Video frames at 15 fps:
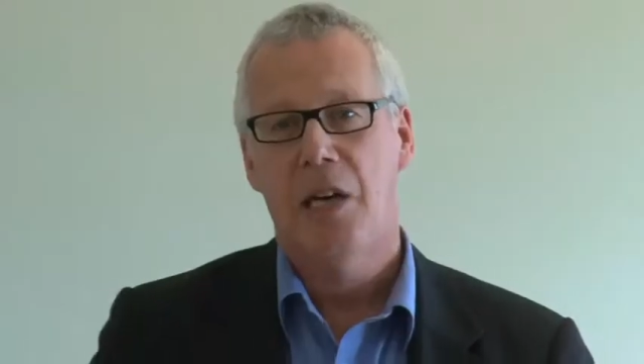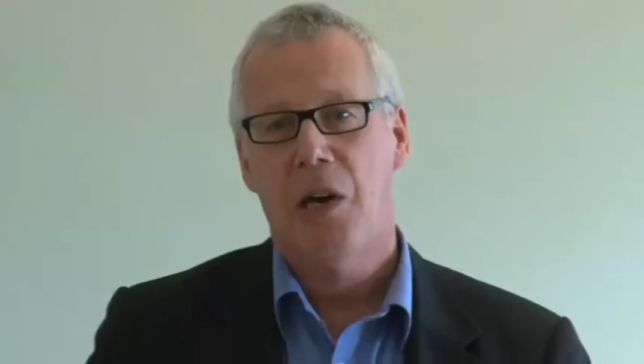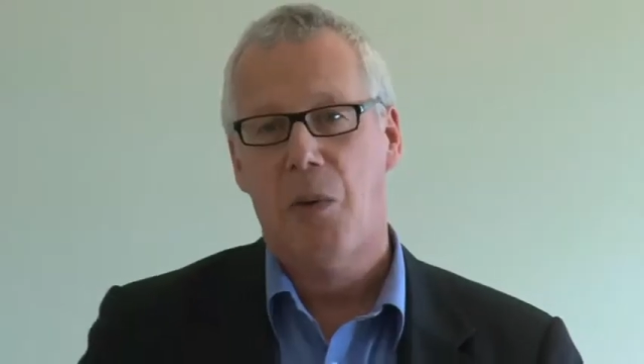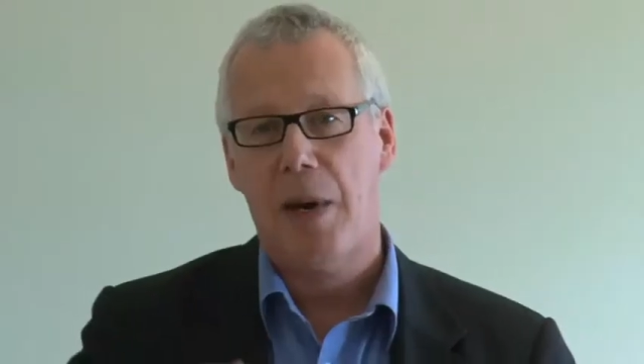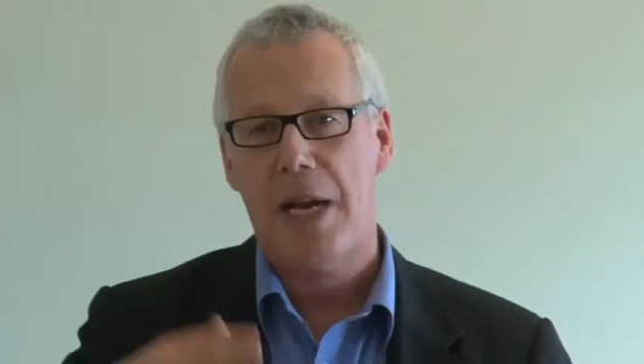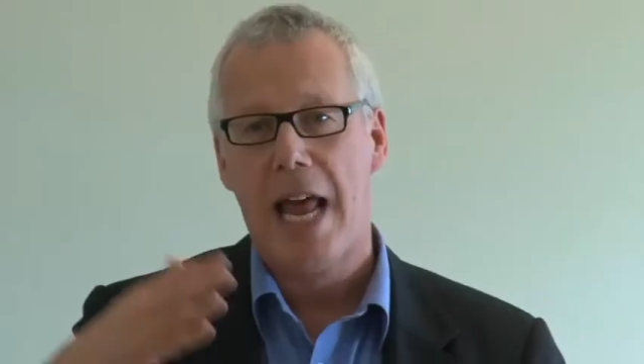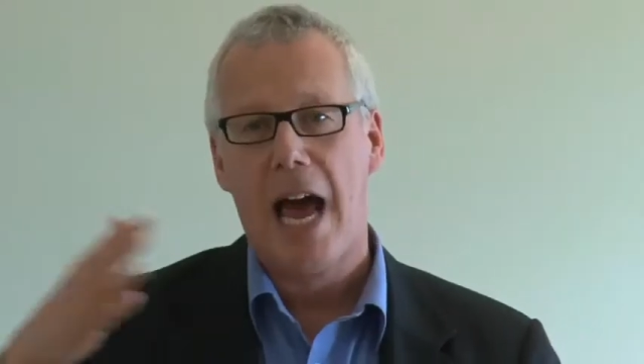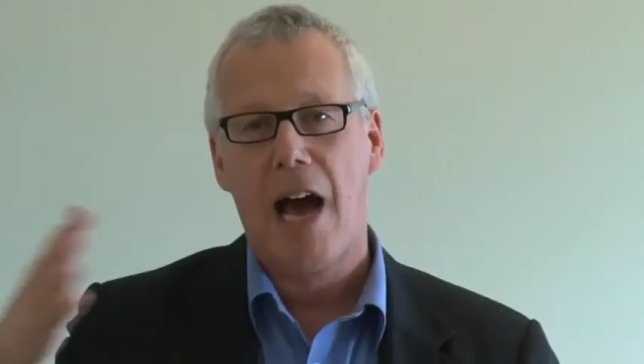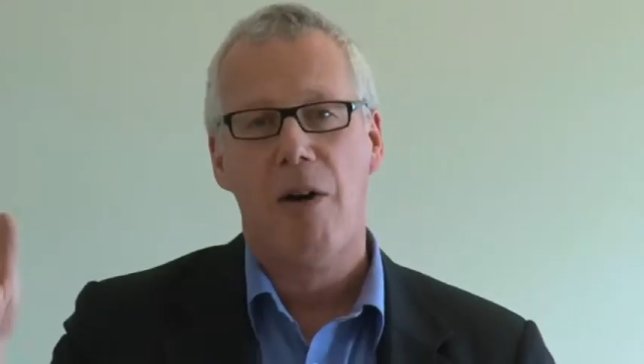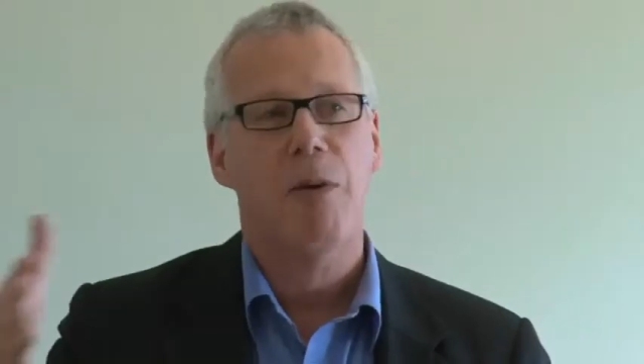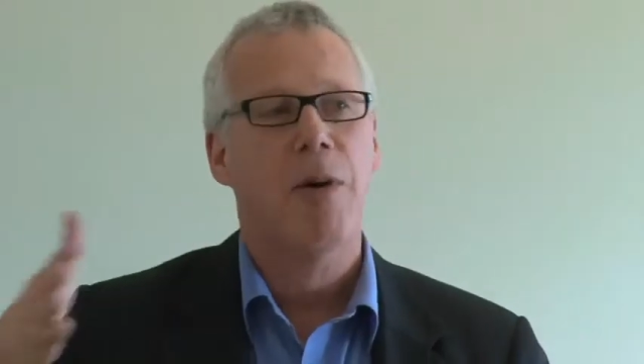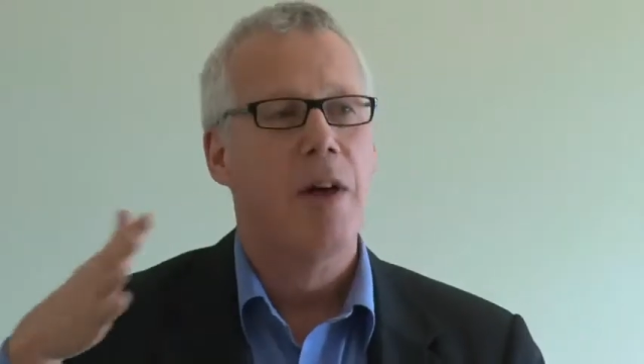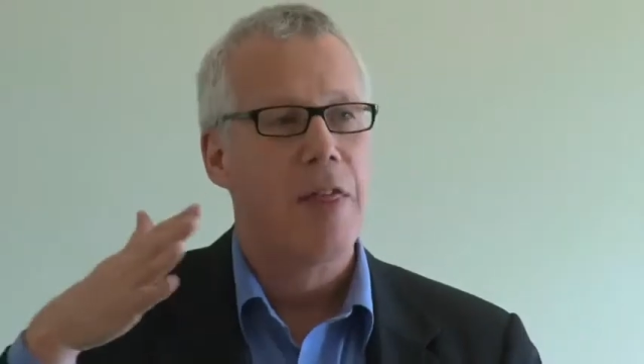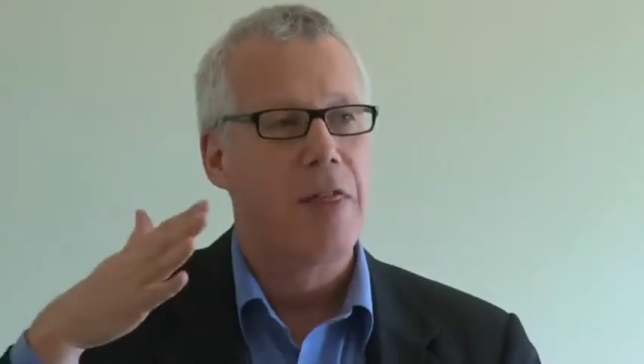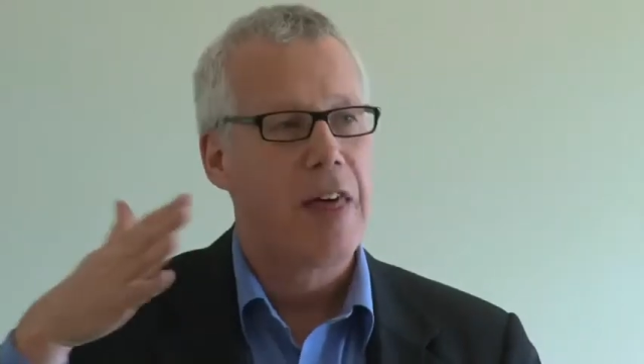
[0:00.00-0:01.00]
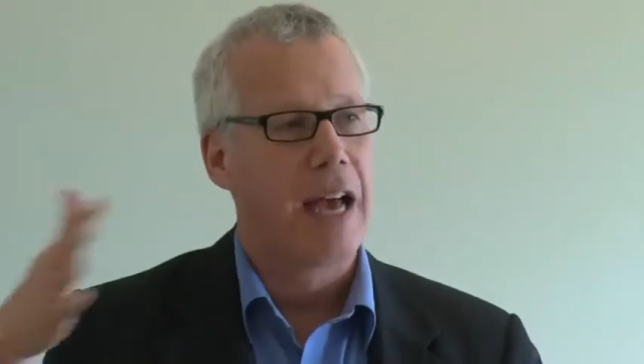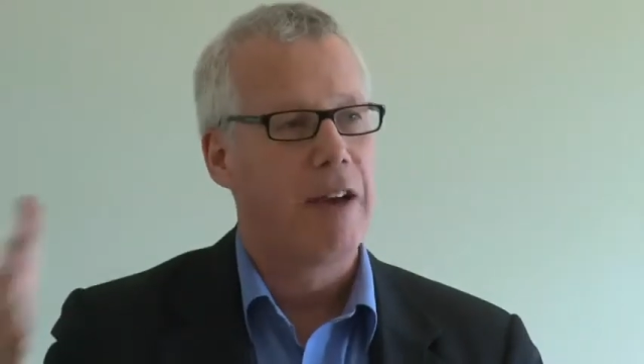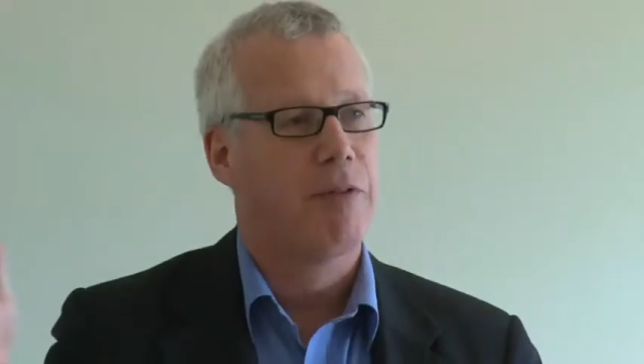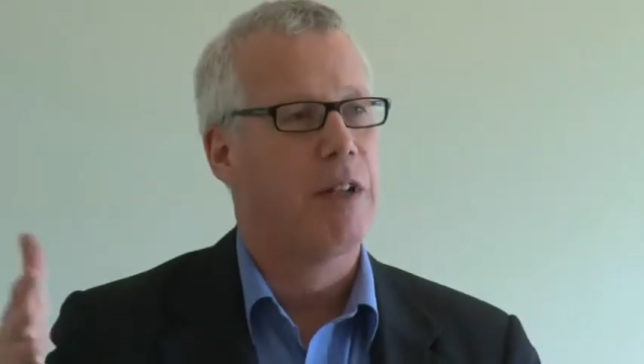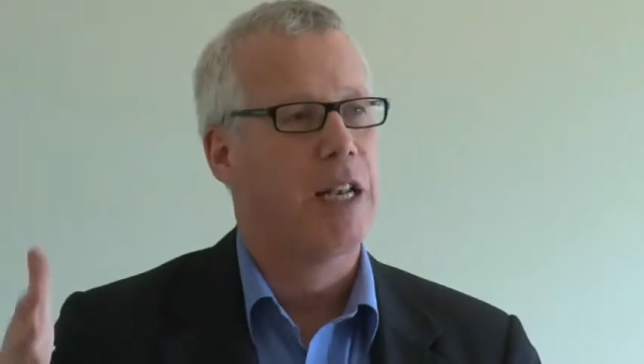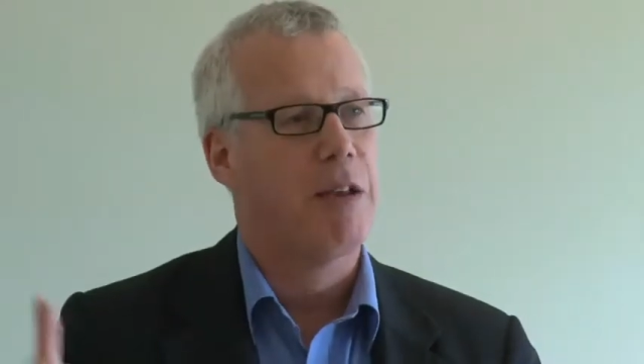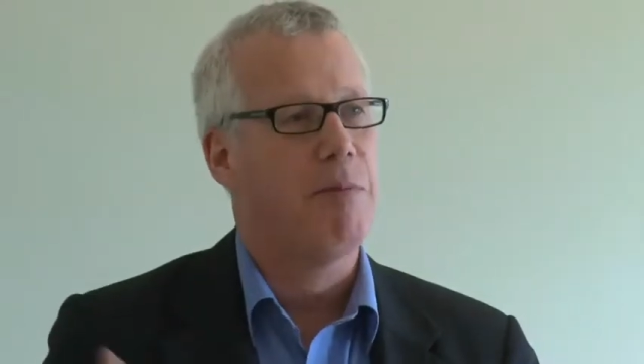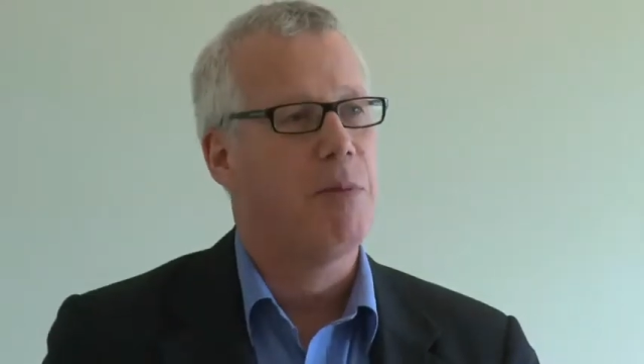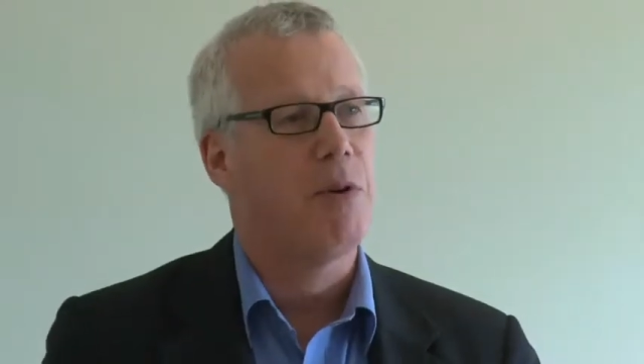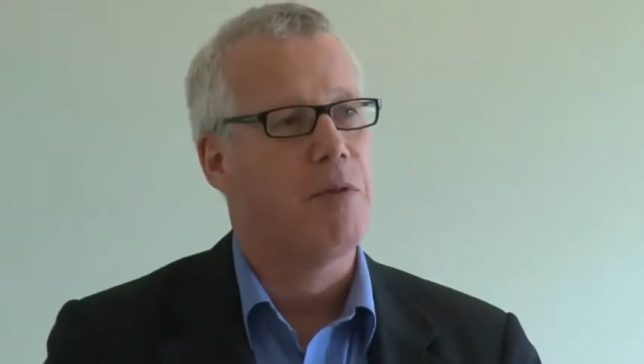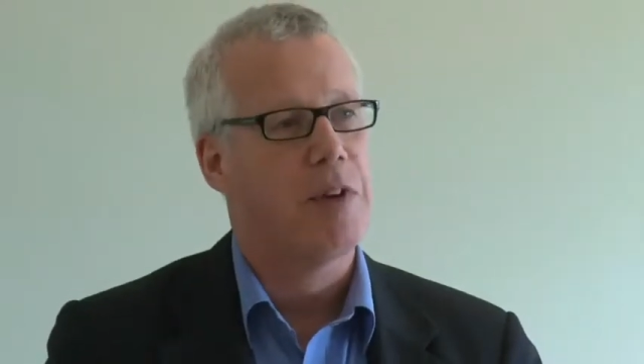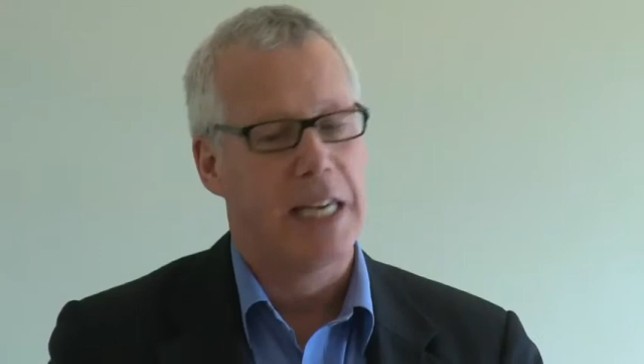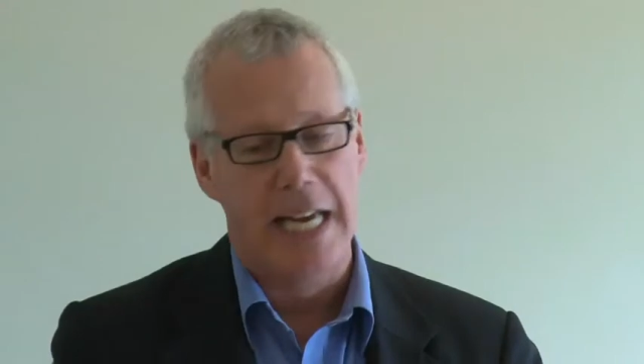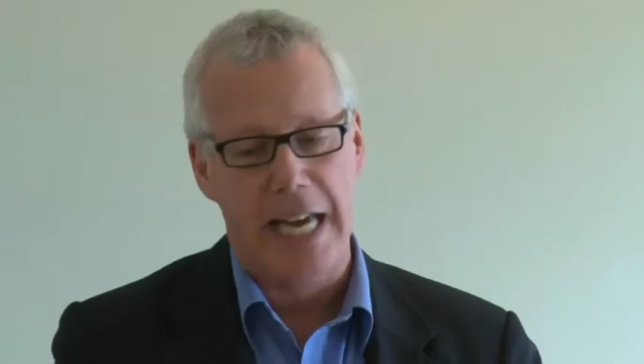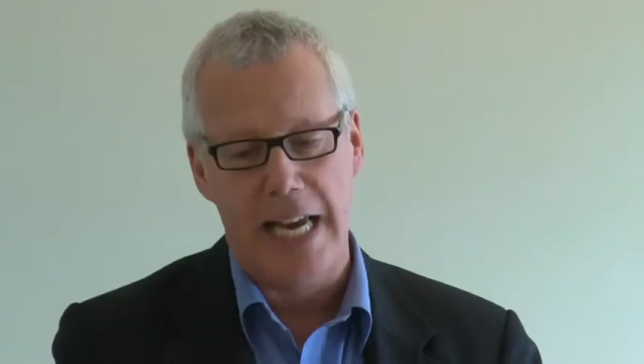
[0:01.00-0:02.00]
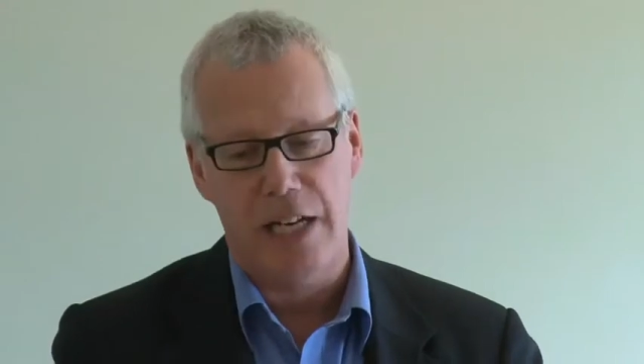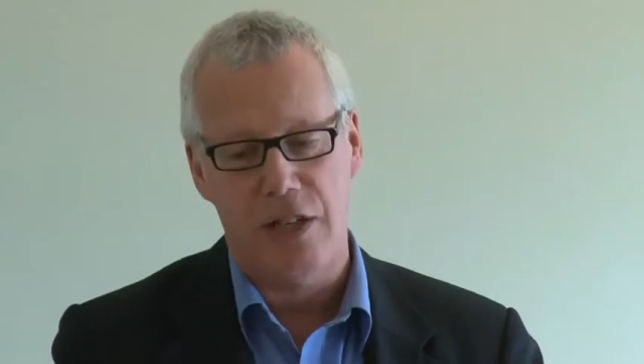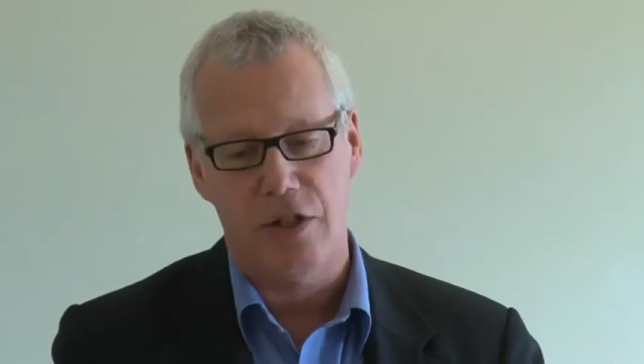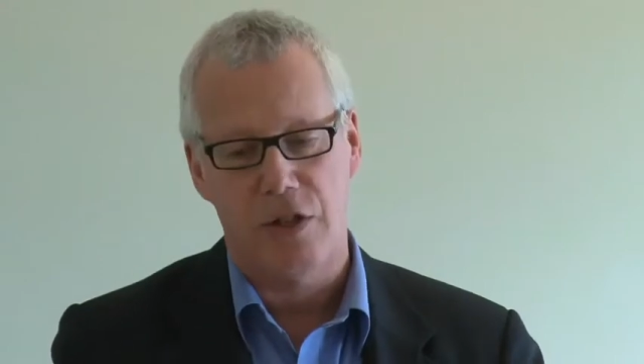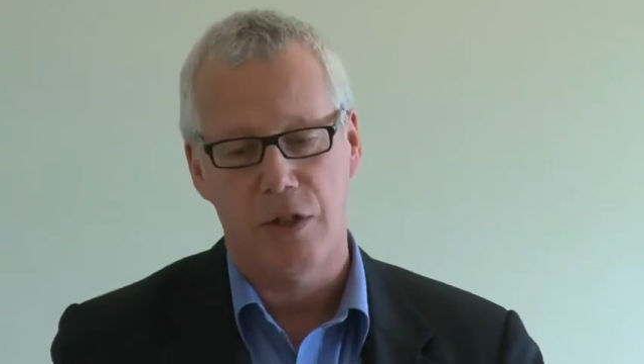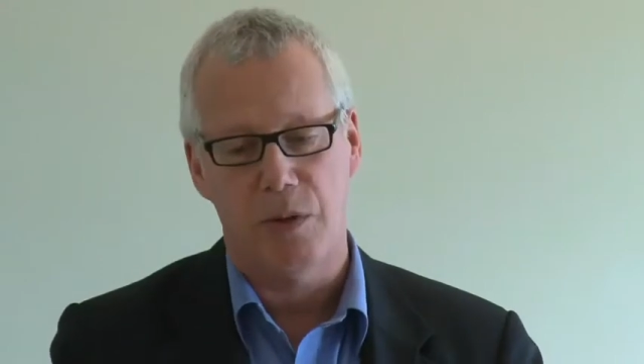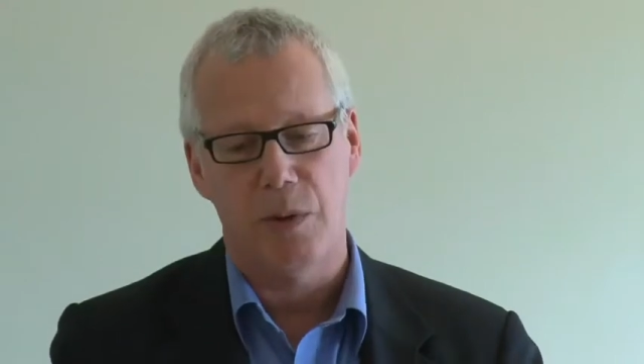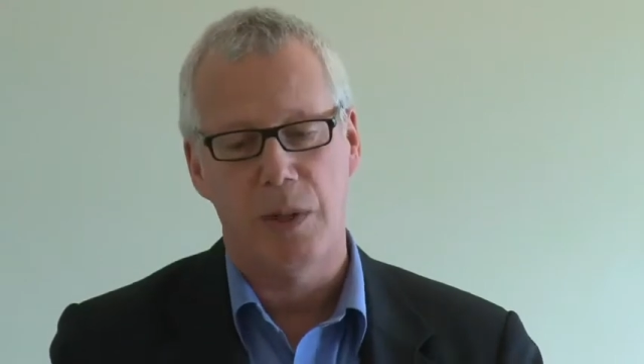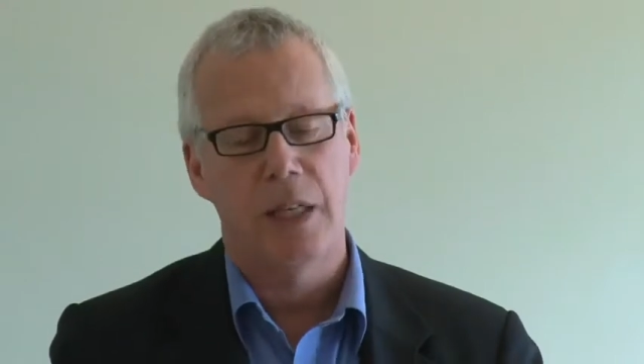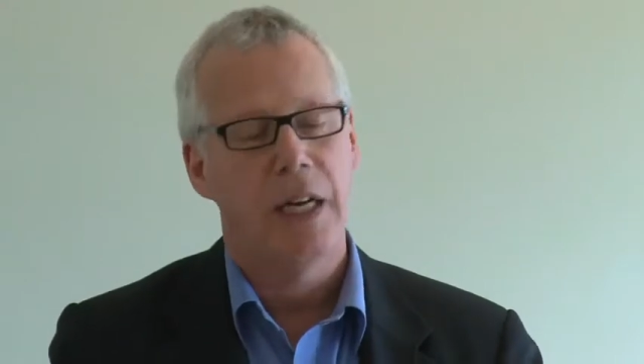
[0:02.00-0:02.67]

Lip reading: We're now, thankfully, moving into